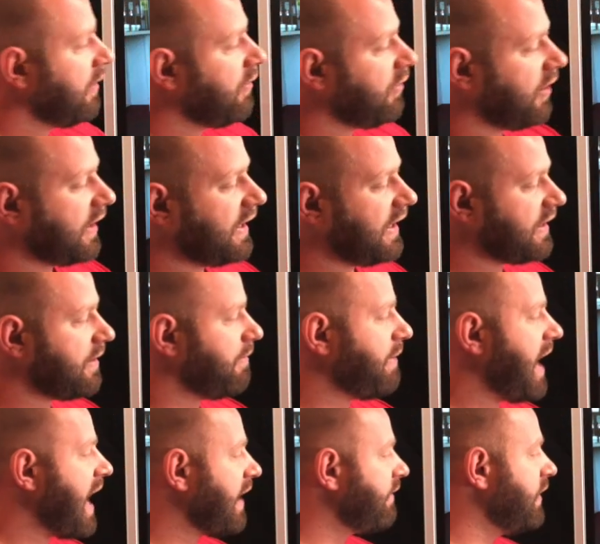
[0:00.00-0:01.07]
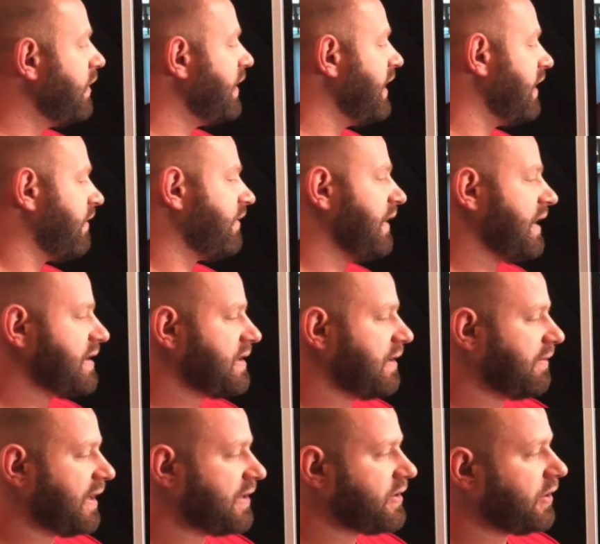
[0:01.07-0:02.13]
Looking at the back view here for that
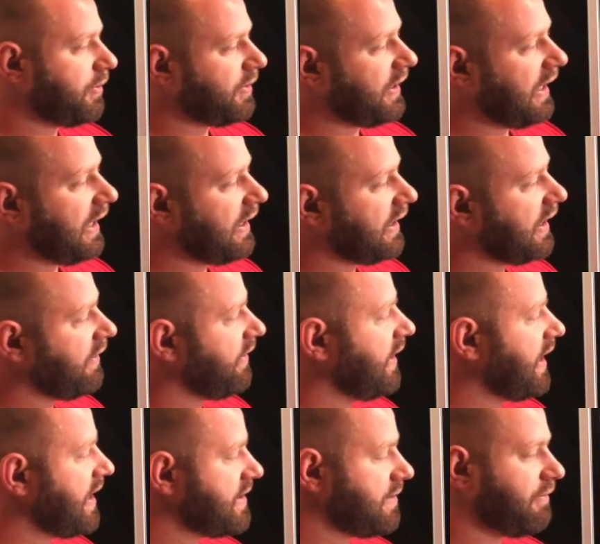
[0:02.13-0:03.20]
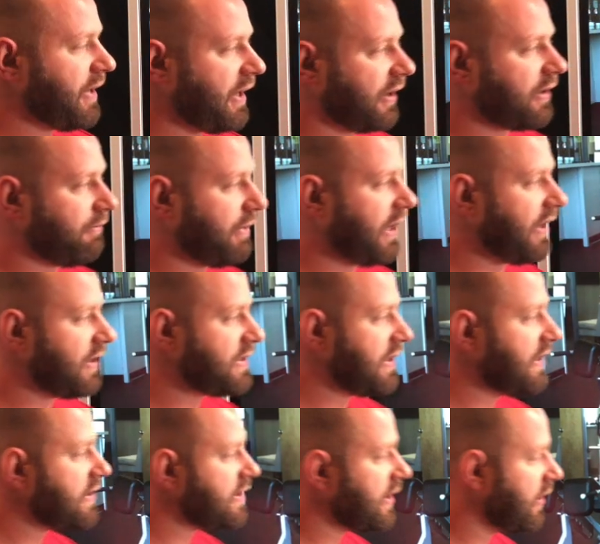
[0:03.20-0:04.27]
semi-supinated to give you guys a better
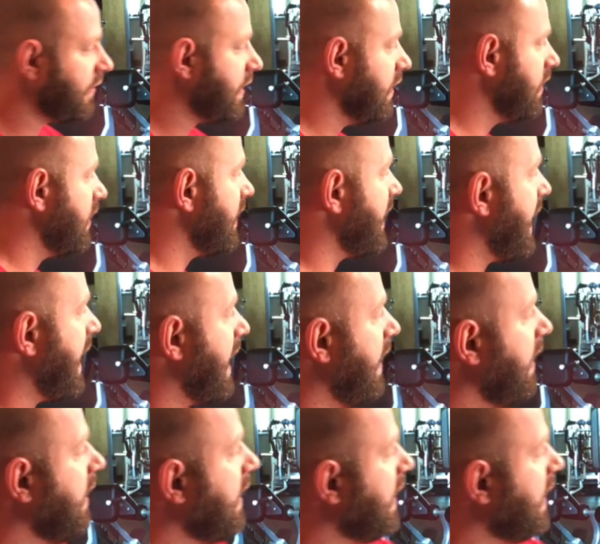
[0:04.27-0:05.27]
comparison. So if you look at,